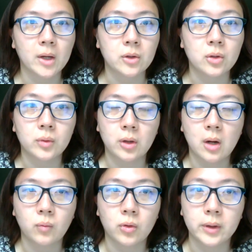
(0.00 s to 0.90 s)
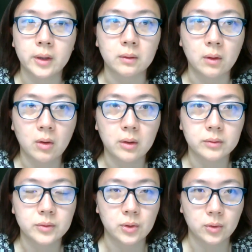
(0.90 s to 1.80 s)
you are not working
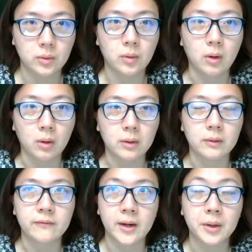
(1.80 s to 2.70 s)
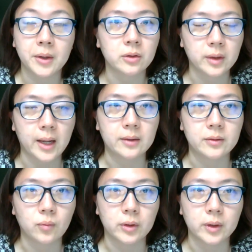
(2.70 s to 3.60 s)
alone. You are very good at
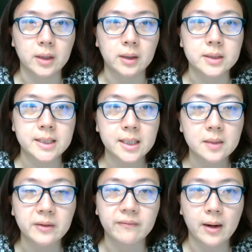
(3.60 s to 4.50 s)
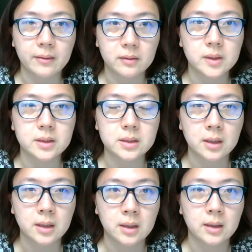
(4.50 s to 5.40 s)
working in a team environment.
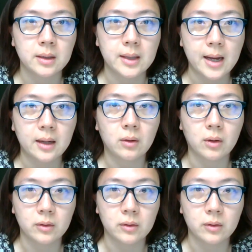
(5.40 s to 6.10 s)
That